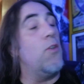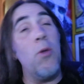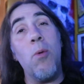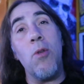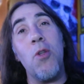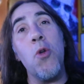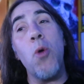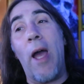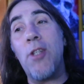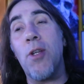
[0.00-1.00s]
New,
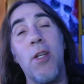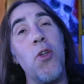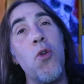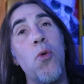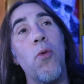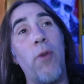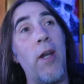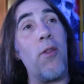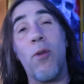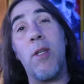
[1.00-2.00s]
new, actually a new
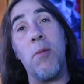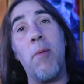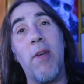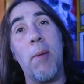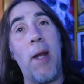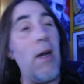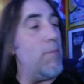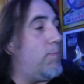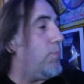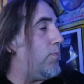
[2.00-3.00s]
Friday the thirteenth movie coming out.